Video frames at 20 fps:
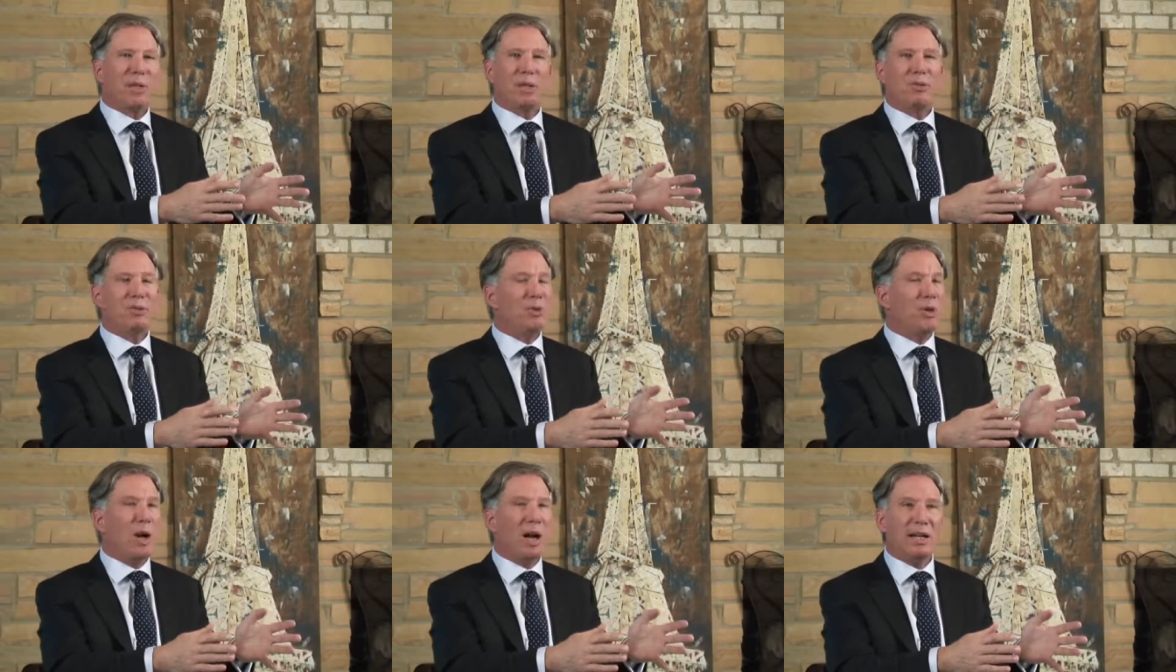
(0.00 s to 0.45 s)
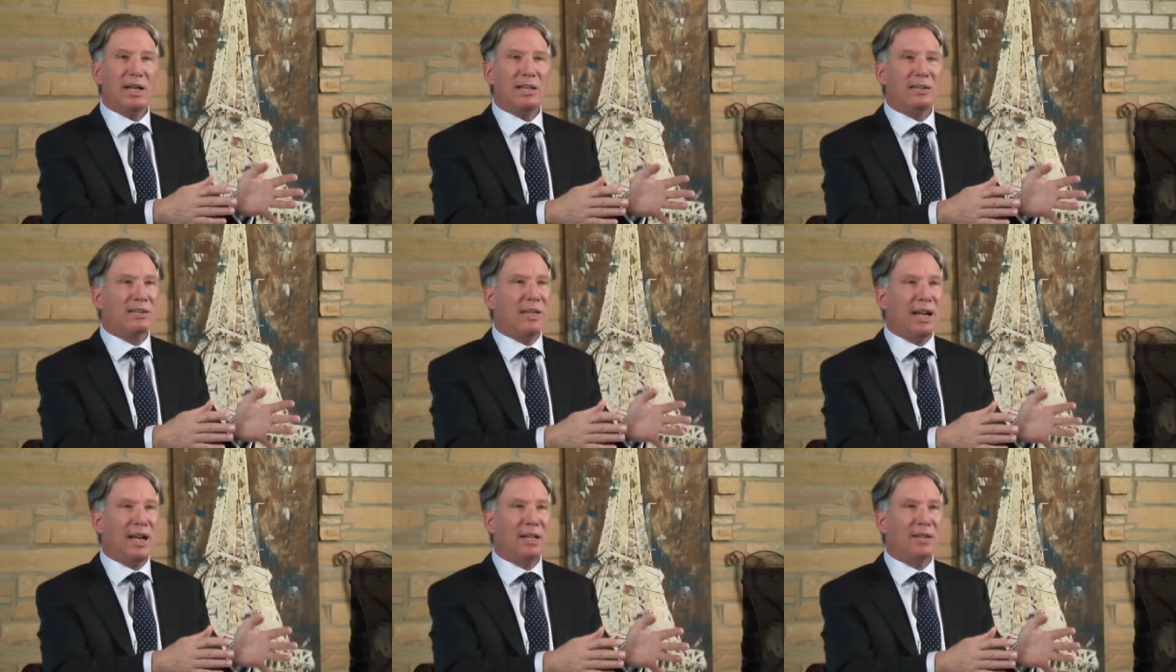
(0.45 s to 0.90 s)
do not
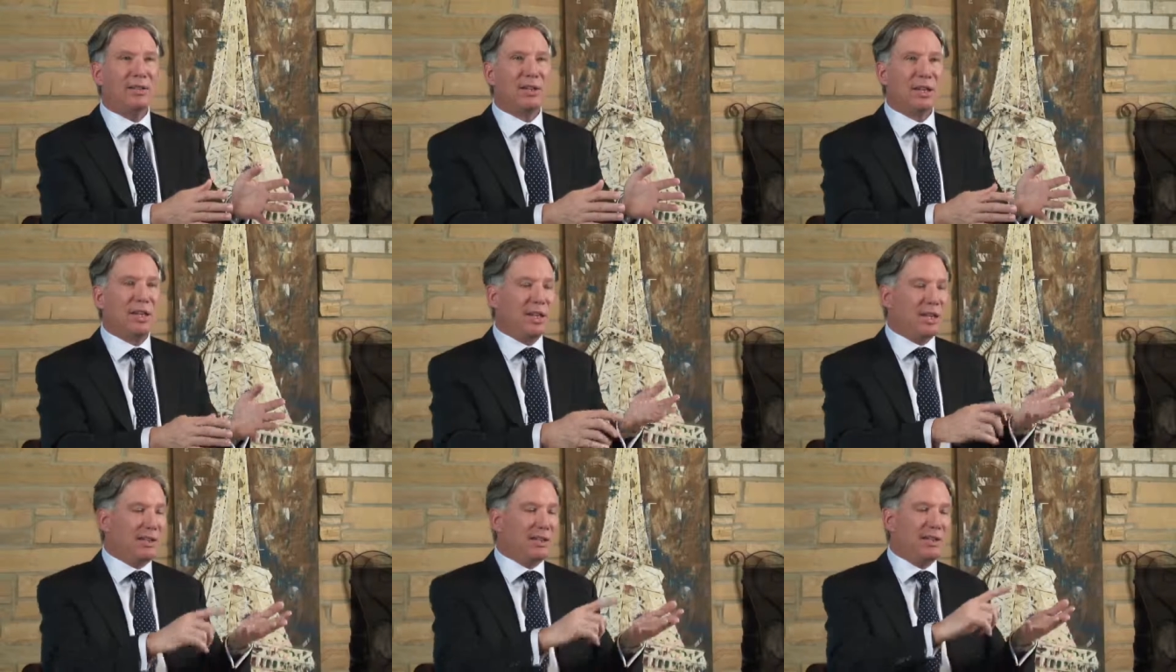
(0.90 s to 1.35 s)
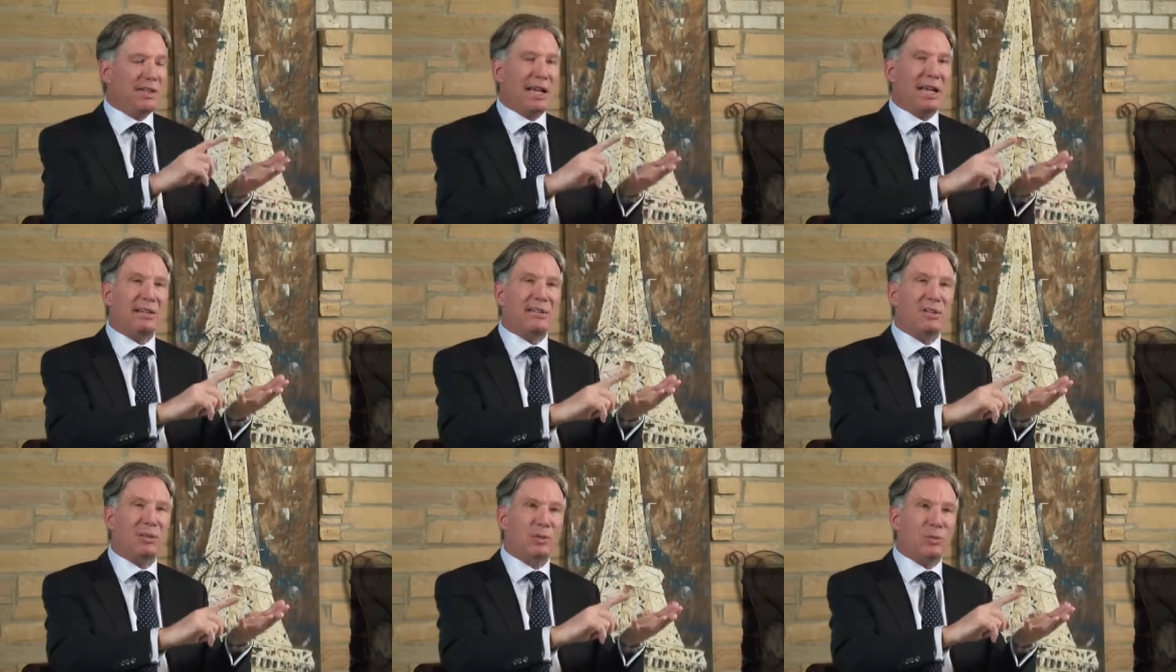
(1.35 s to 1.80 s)
intend to
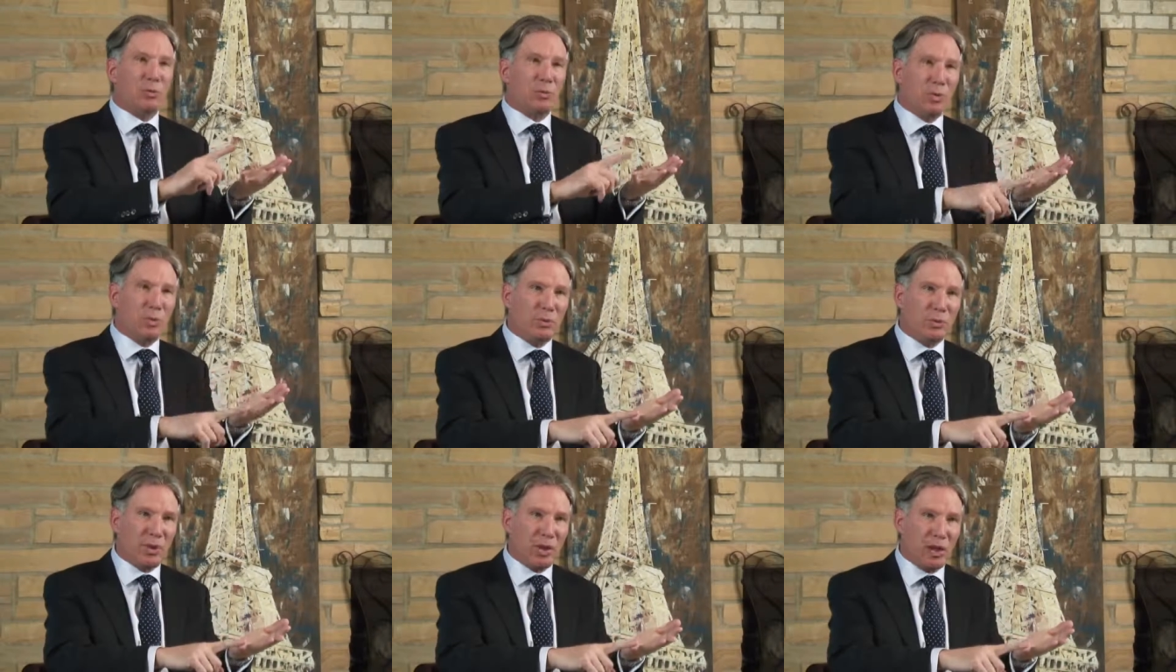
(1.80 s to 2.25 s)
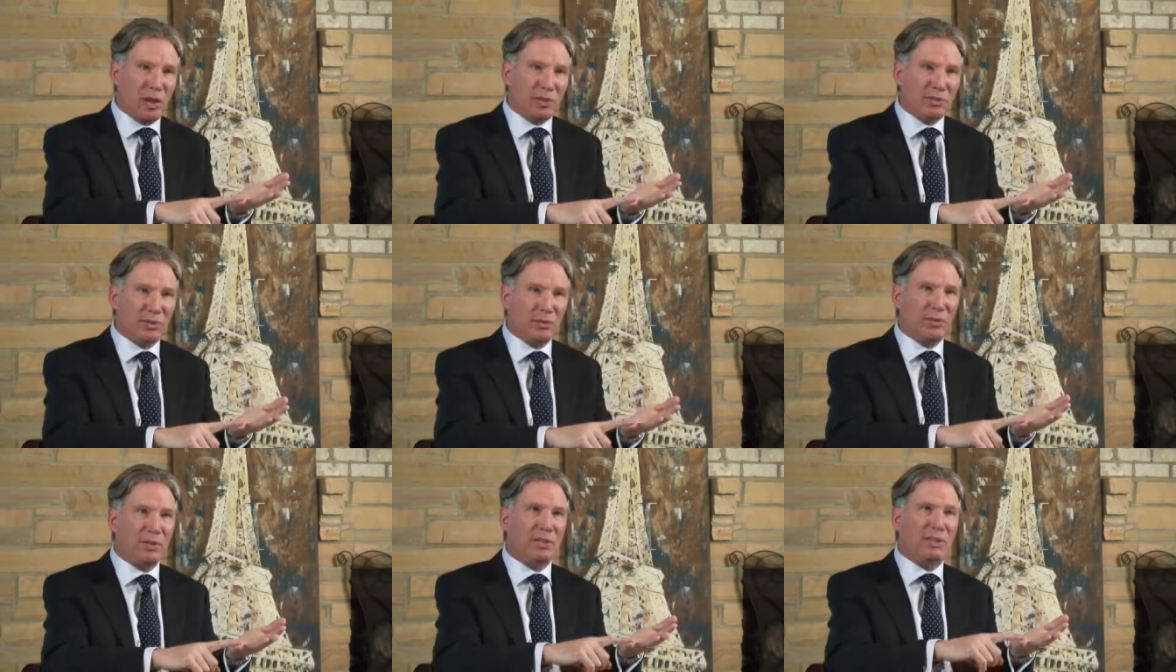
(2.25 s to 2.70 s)
get to the root
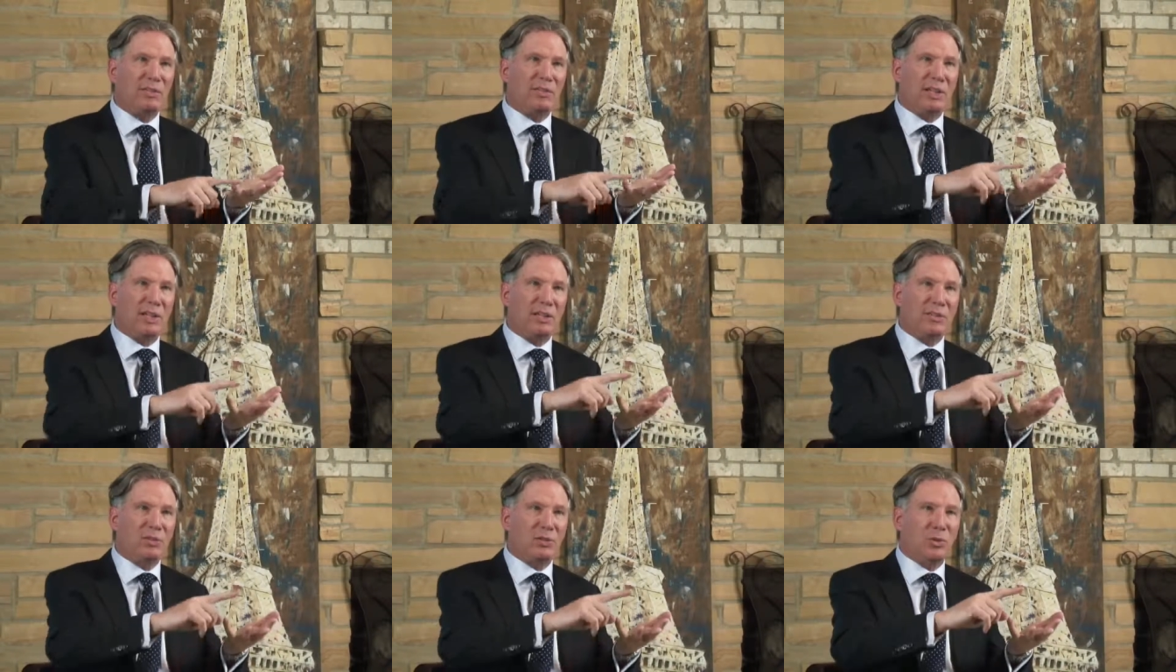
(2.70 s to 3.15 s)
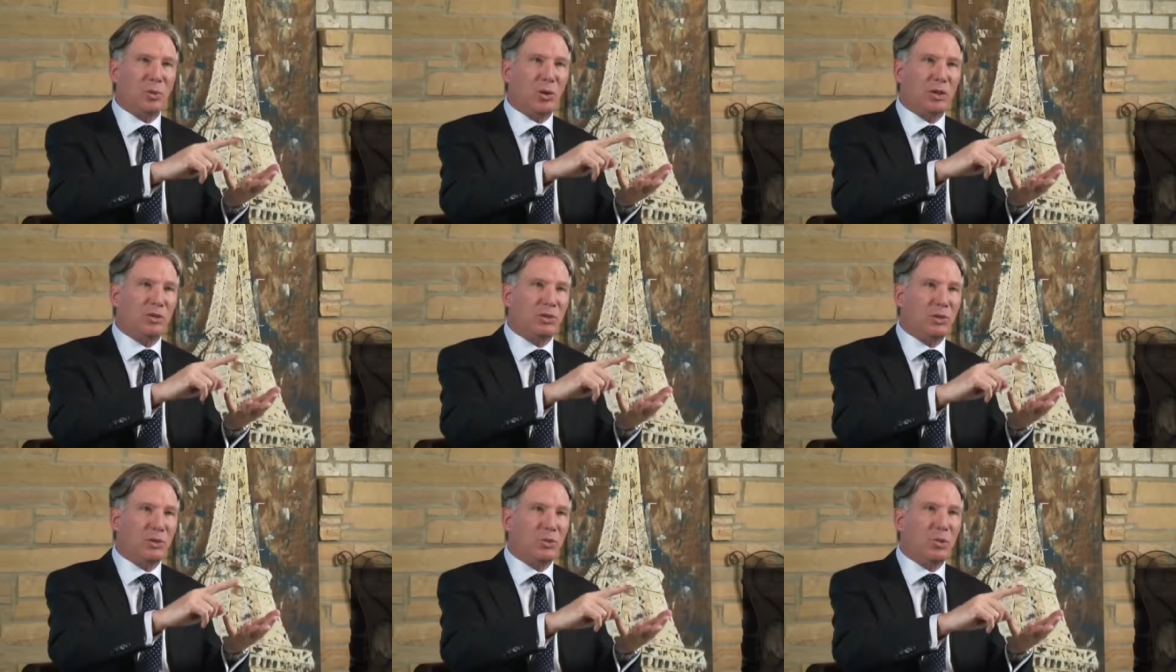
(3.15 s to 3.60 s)
cause of the disease
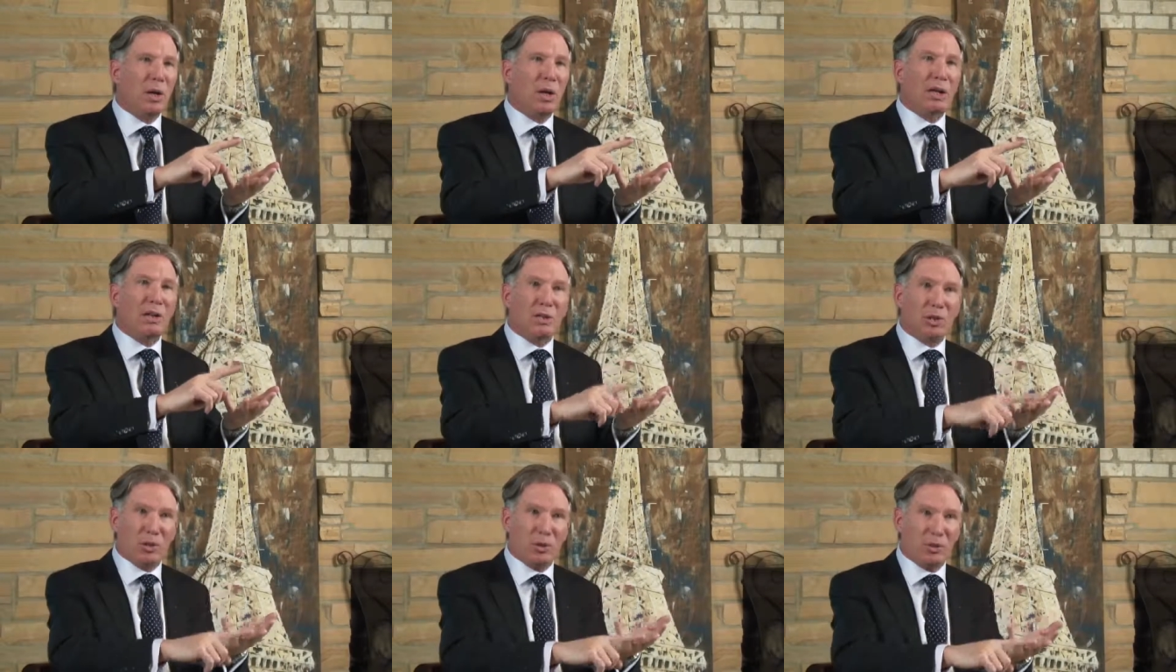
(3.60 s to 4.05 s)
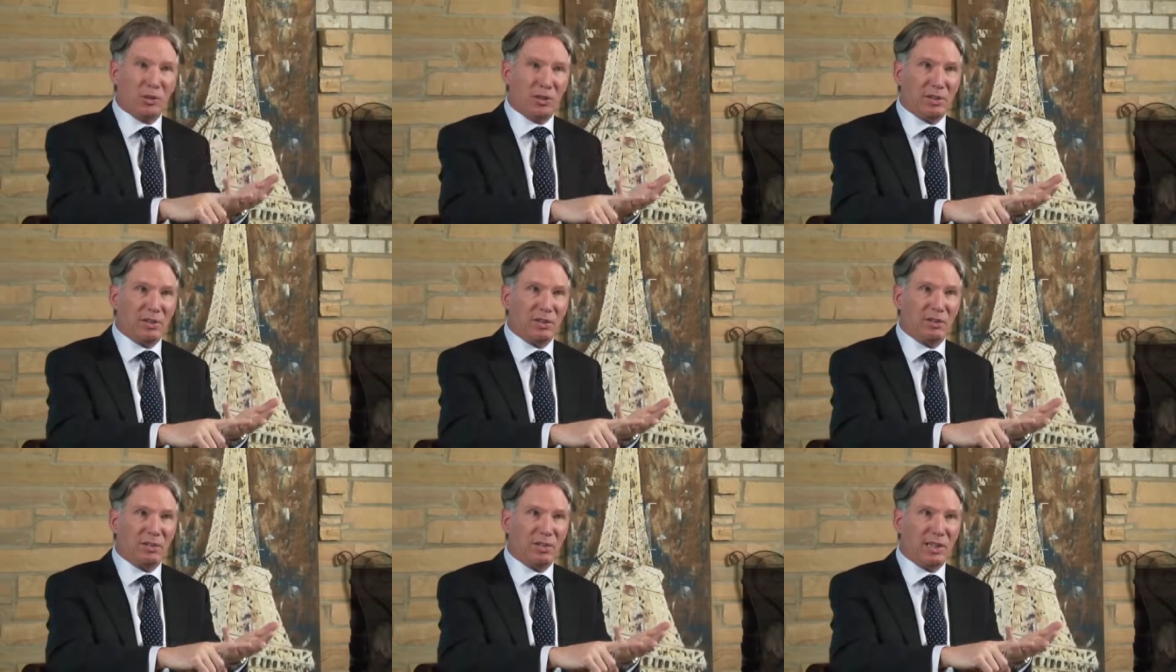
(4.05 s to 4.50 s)
nor to cure
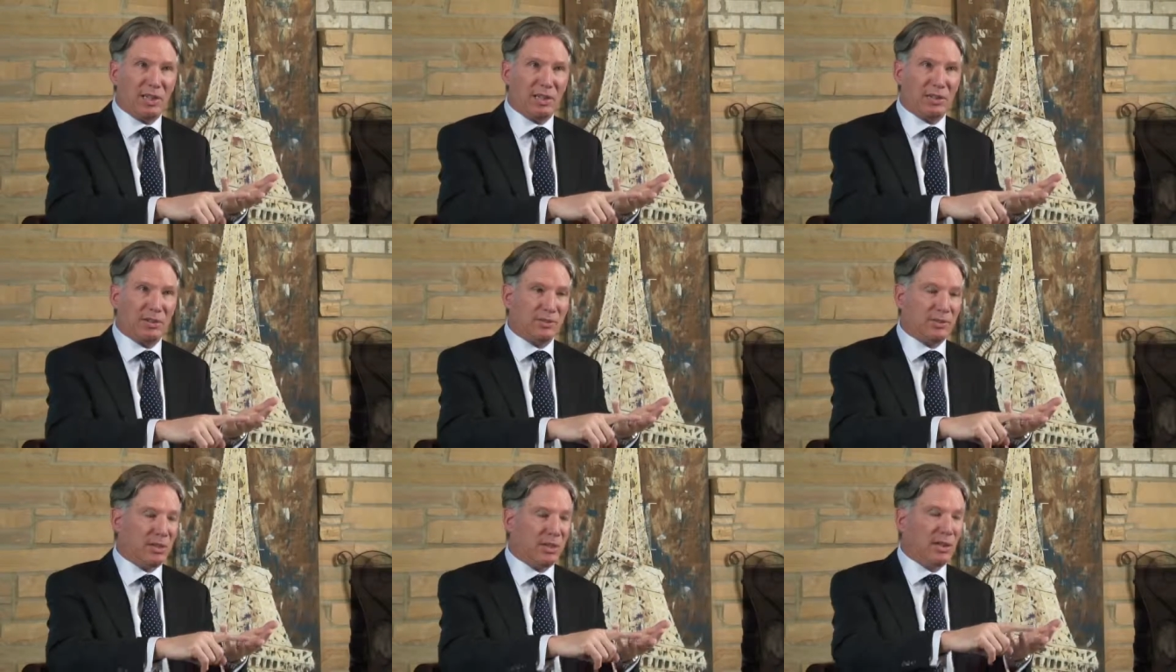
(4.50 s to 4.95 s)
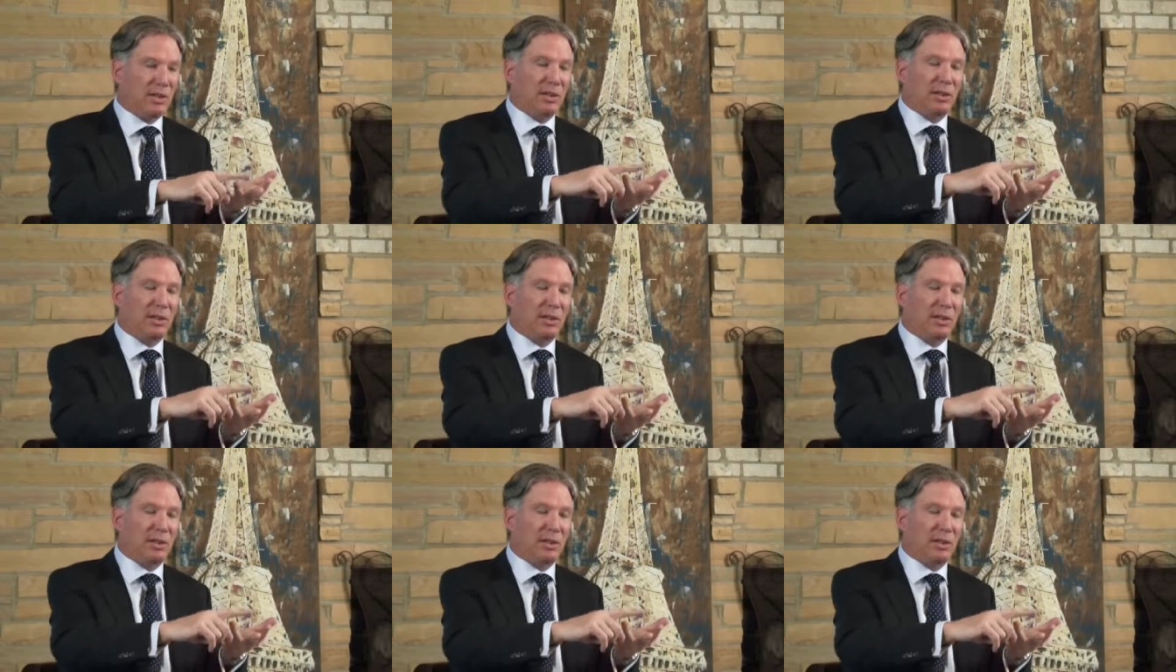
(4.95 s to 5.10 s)
the disease.